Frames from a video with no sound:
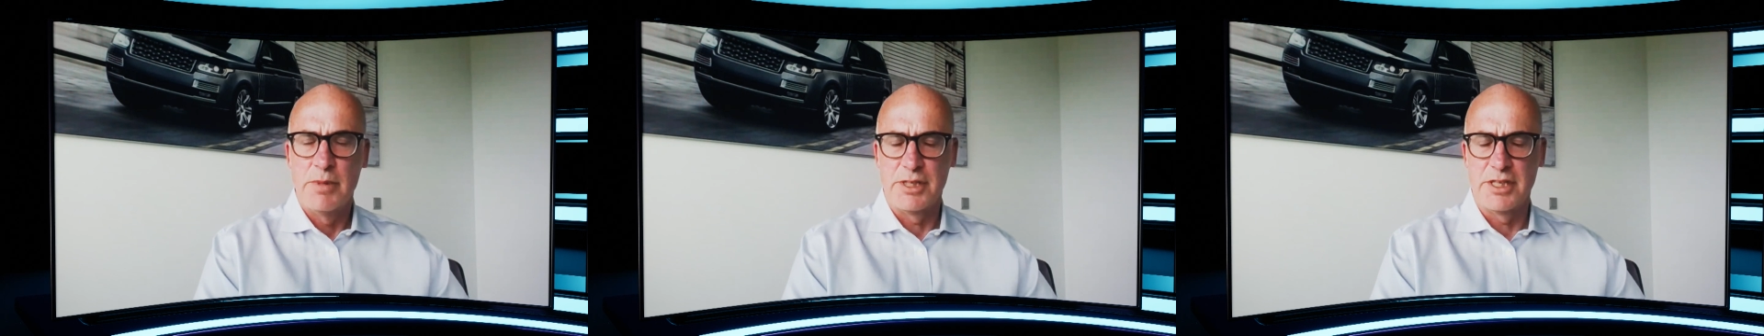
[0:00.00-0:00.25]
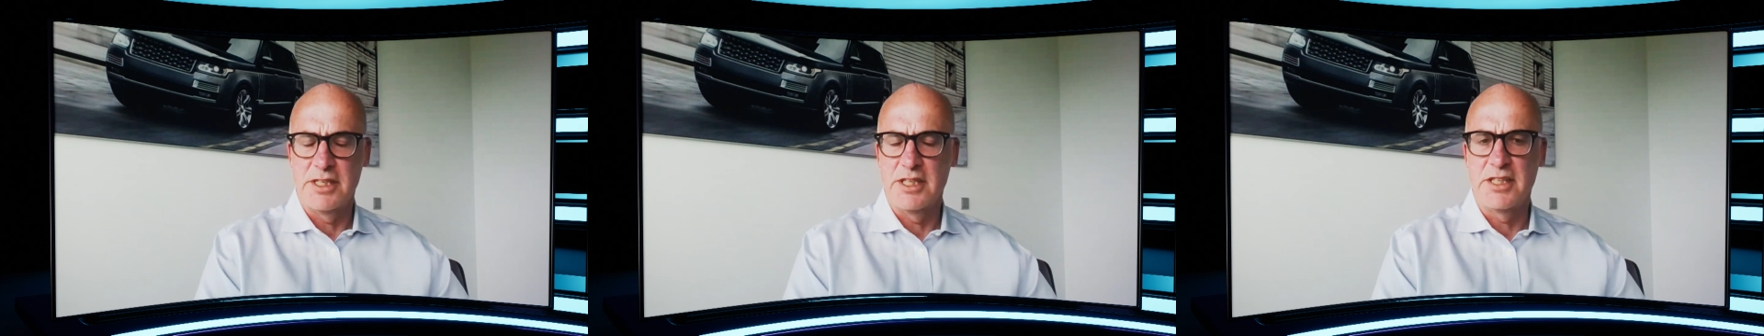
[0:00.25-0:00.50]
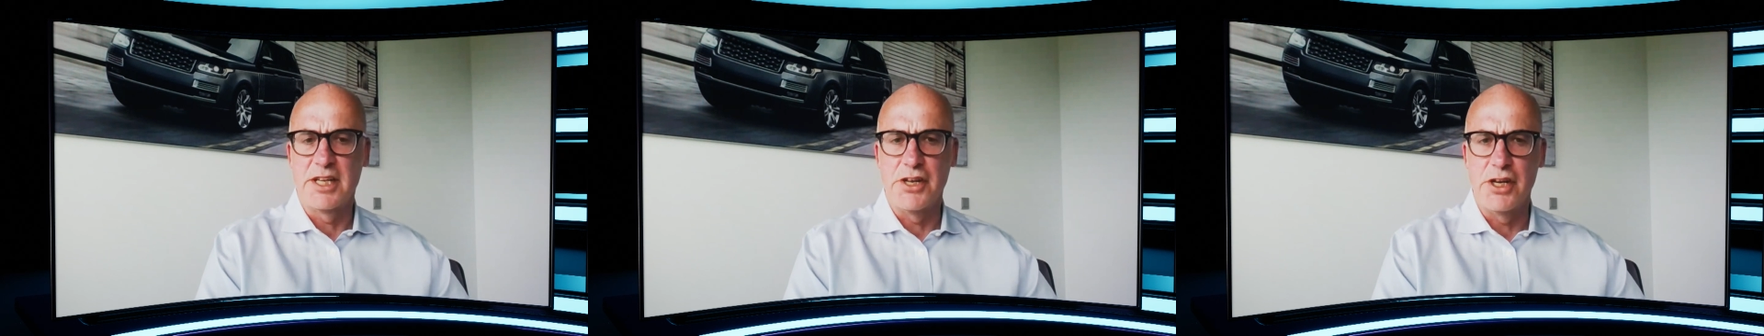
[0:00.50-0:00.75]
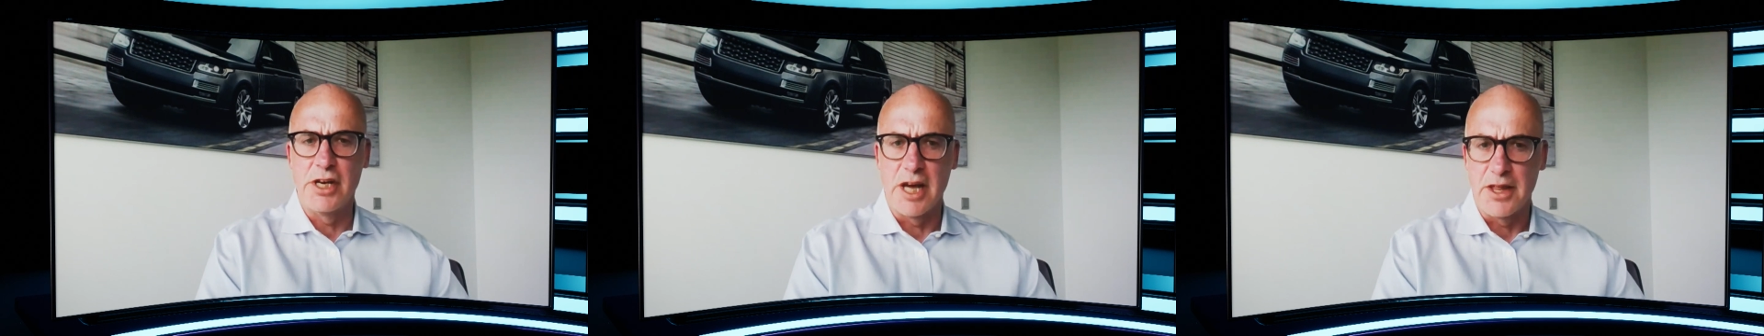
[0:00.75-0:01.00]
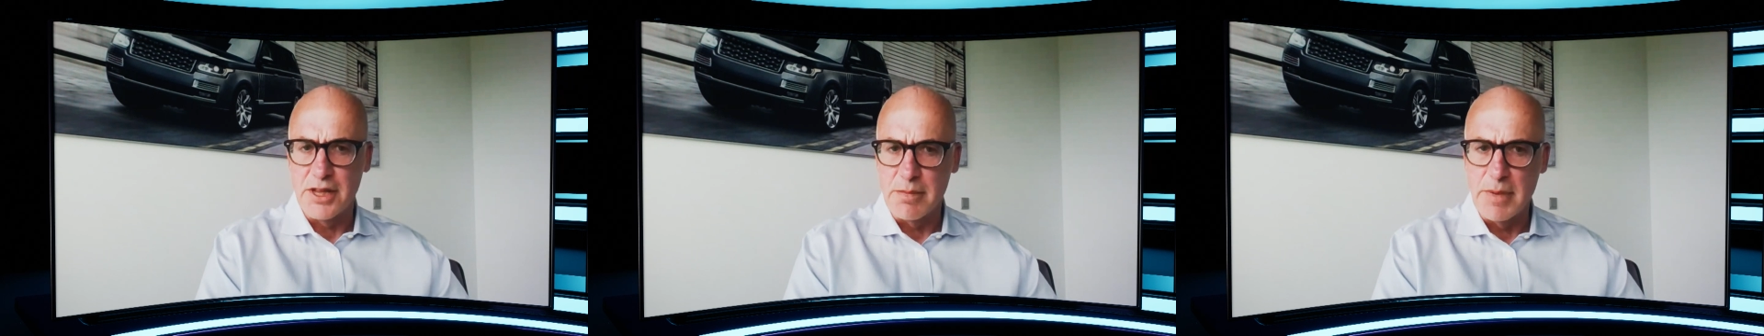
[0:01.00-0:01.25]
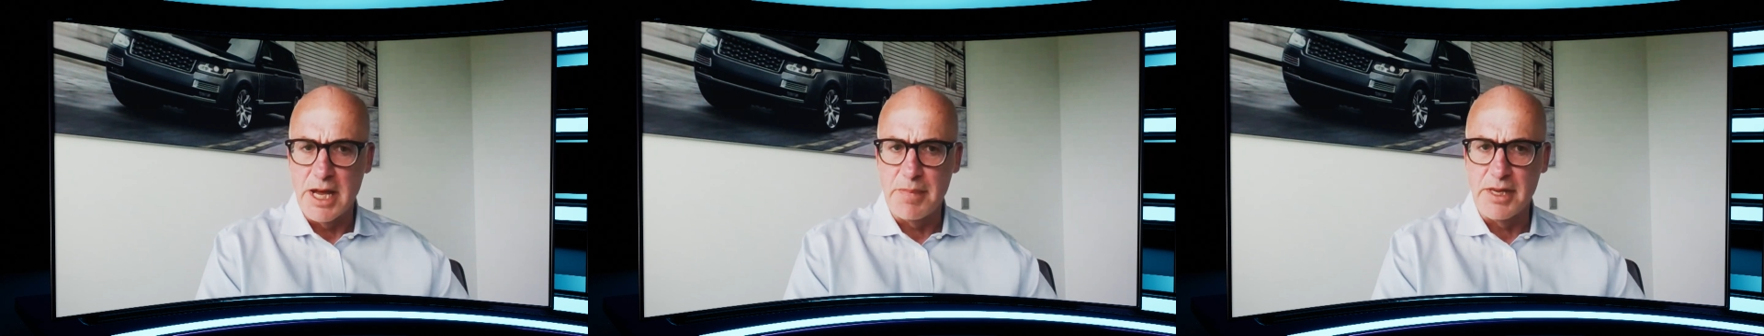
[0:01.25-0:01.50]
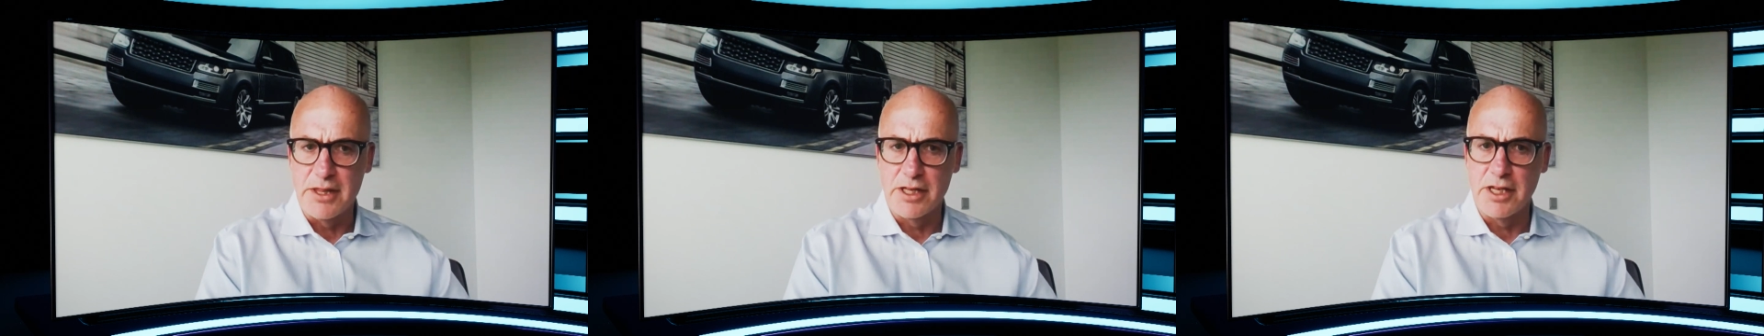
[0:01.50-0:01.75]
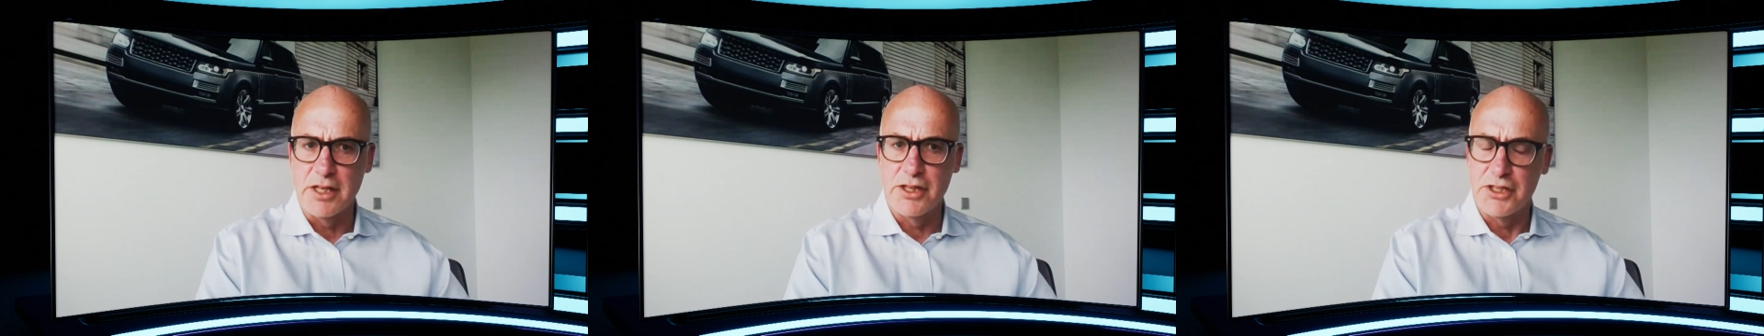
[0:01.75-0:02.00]
But as I said earlier, I think maybe
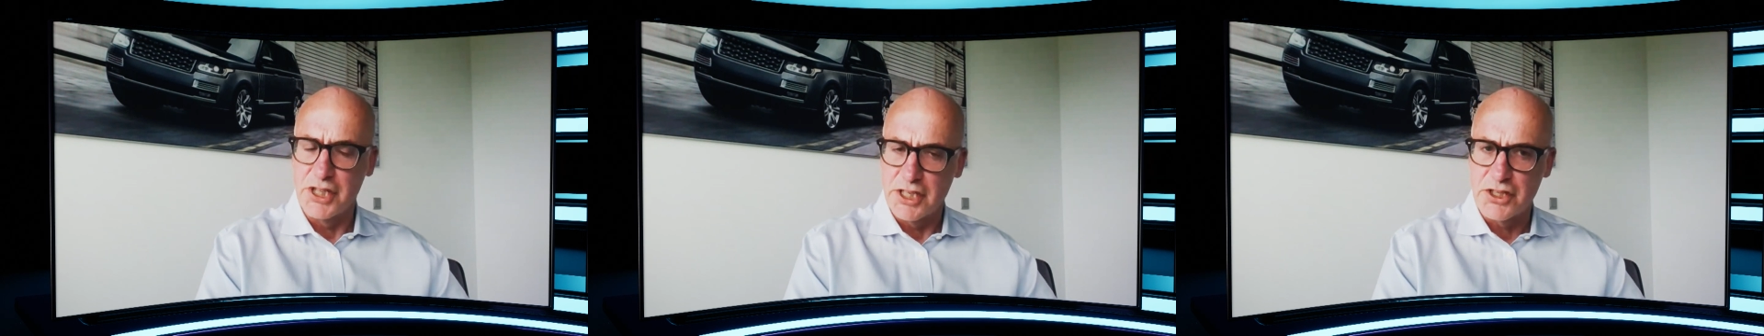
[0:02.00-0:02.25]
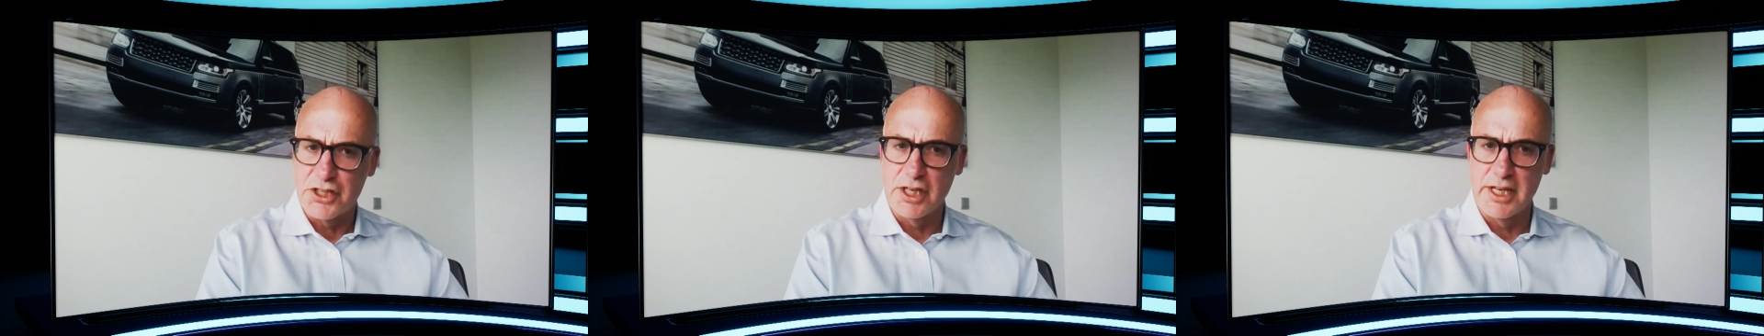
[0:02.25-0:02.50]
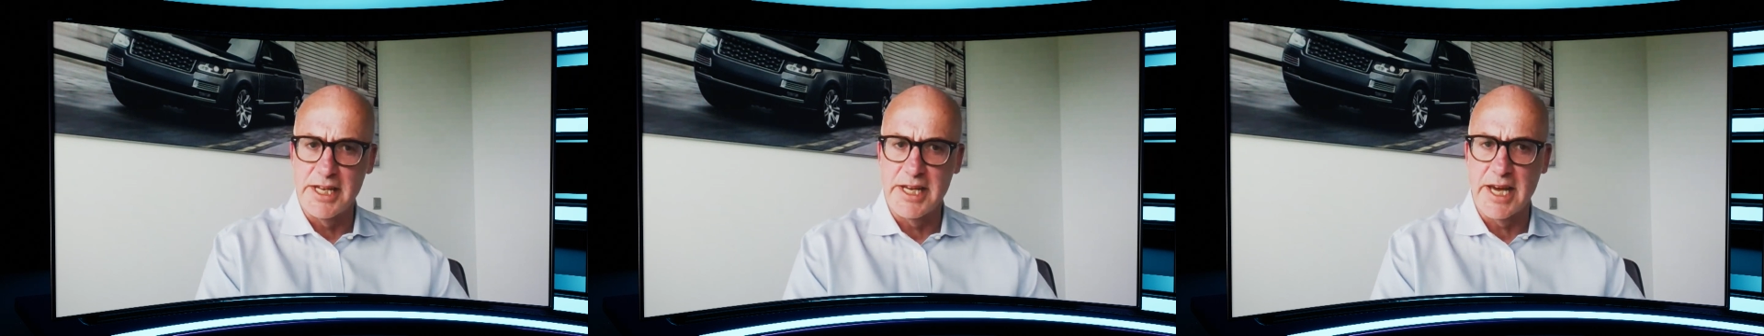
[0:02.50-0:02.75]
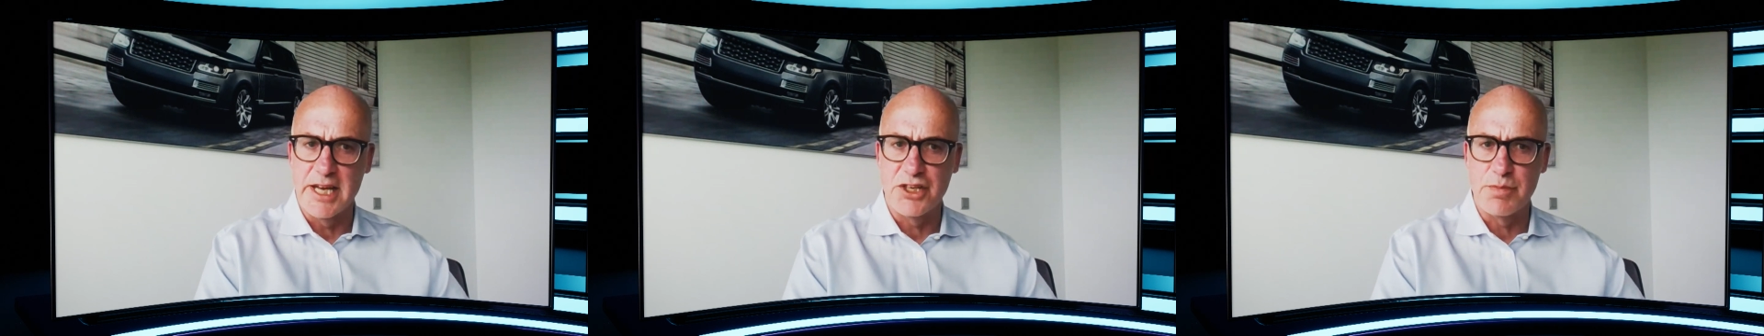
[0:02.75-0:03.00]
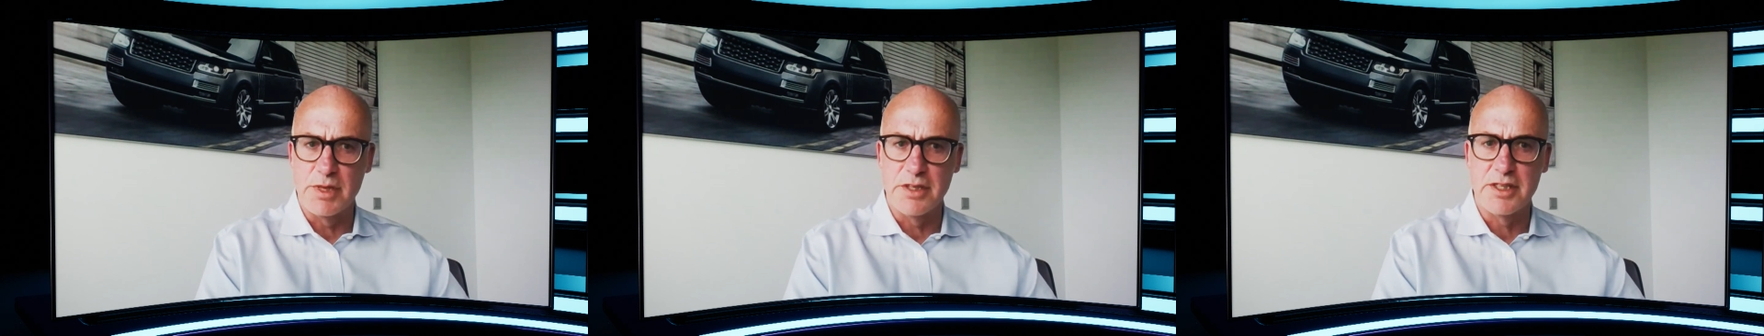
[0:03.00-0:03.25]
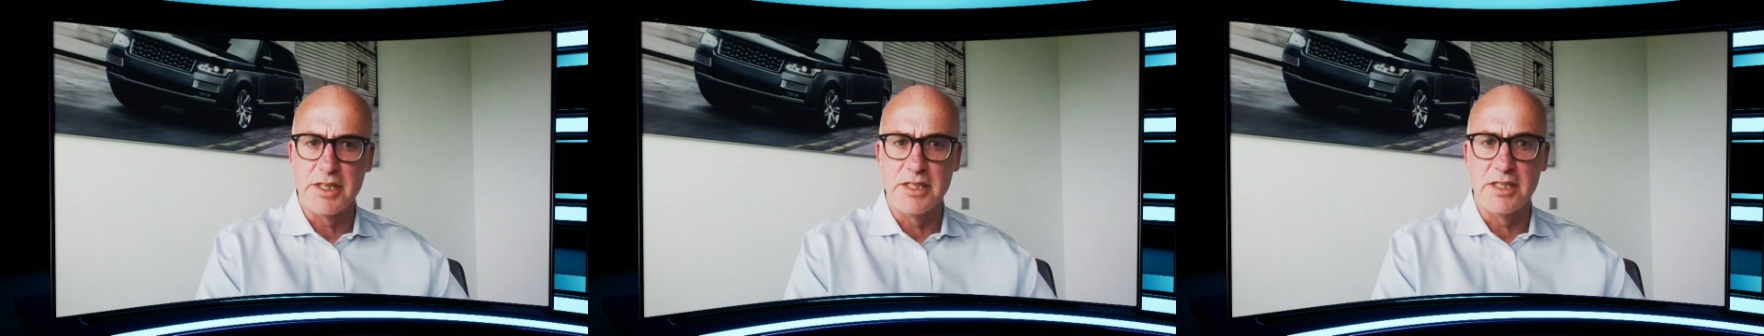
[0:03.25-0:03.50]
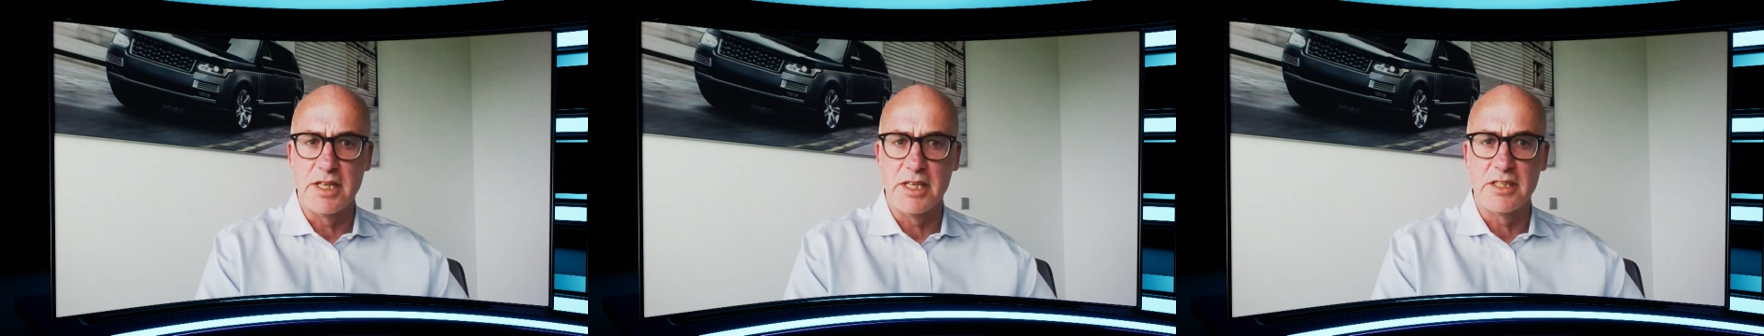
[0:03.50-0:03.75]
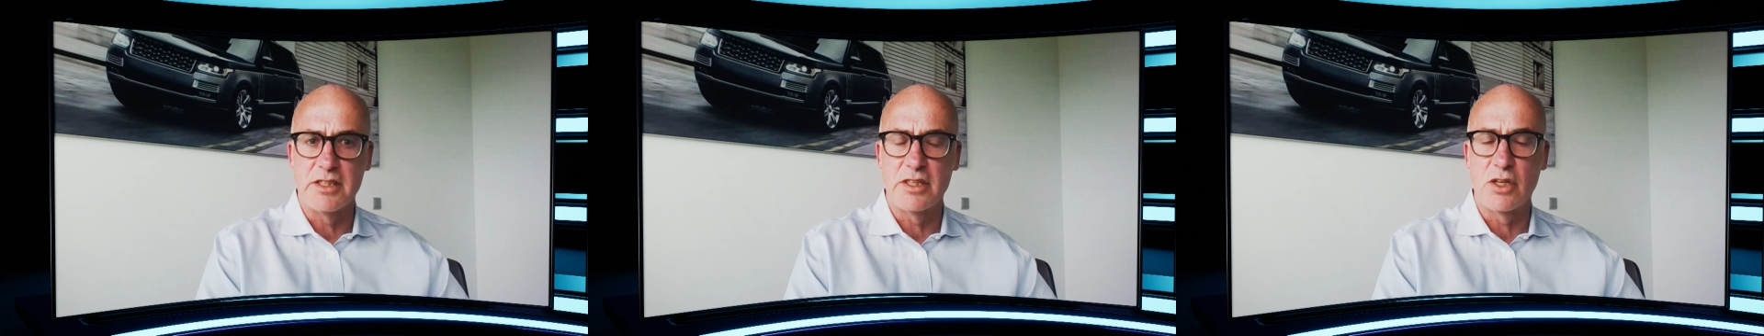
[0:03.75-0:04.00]
the digital engagement
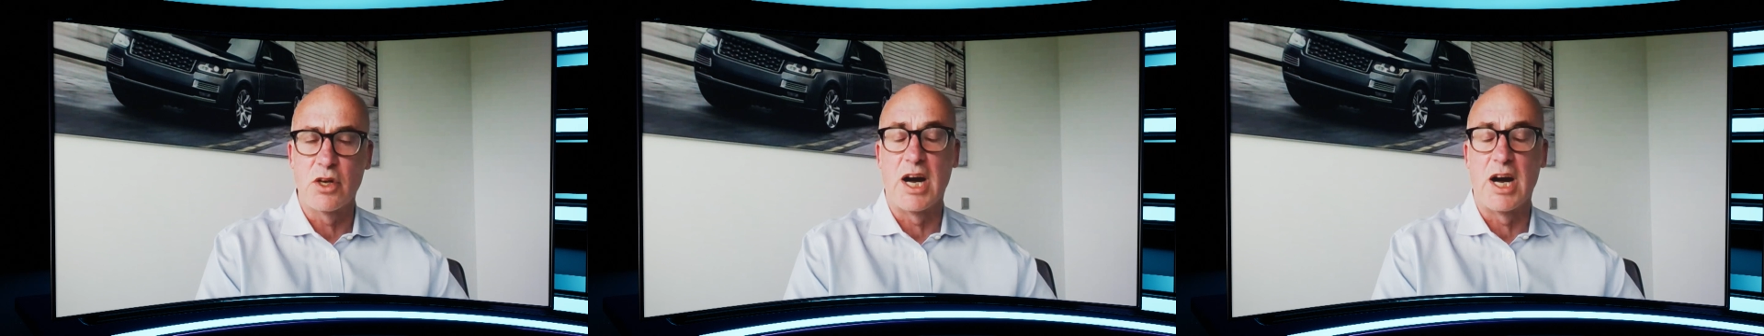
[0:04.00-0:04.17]
is